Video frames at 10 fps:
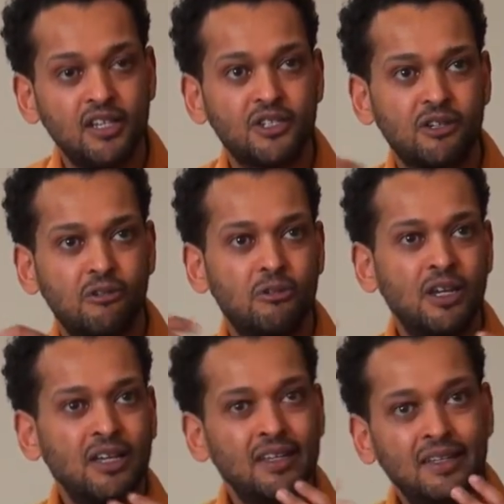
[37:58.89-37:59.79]
So
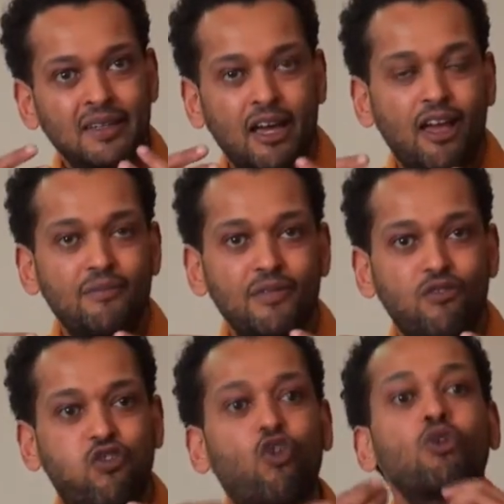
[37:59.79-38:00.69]

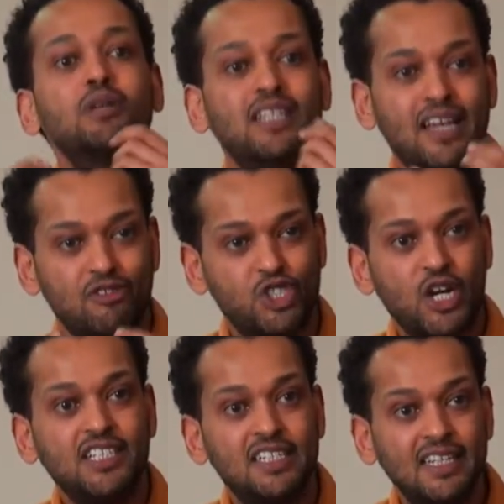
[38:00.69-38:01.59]
formally, I was
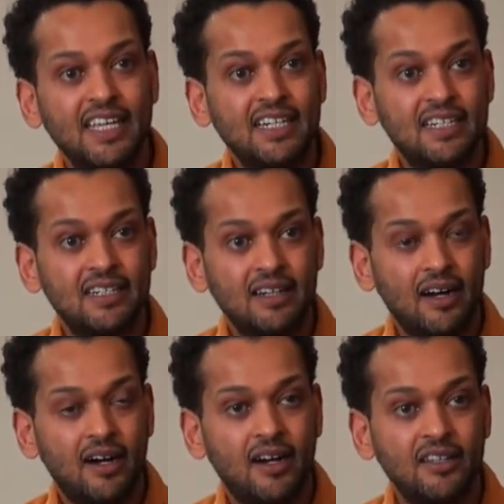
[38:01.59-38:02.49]
trying to link
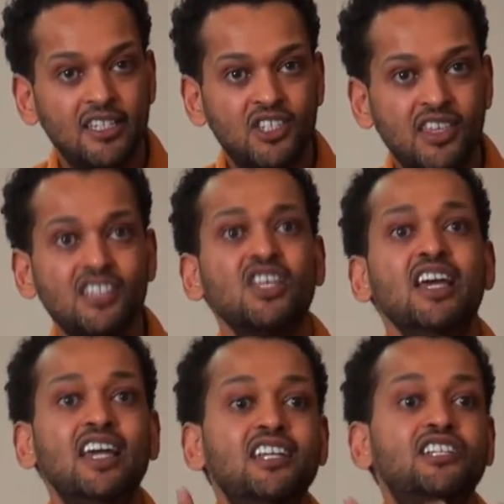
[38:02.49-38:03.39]
these things.
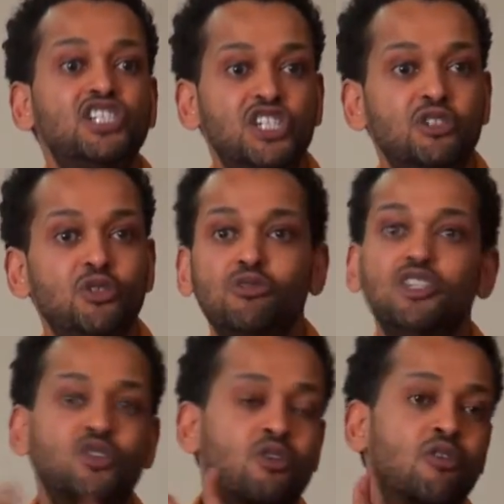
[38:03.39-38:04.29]
In addition to,
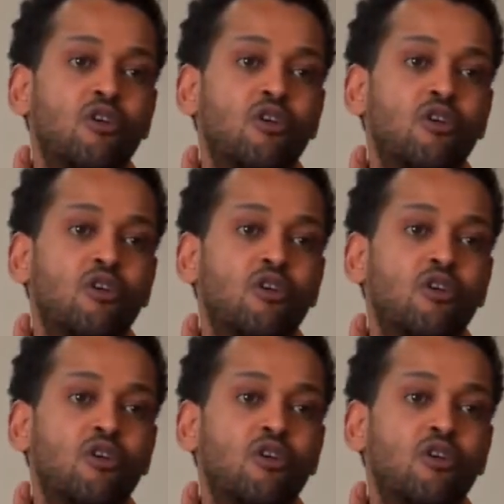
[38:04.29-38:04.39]
these are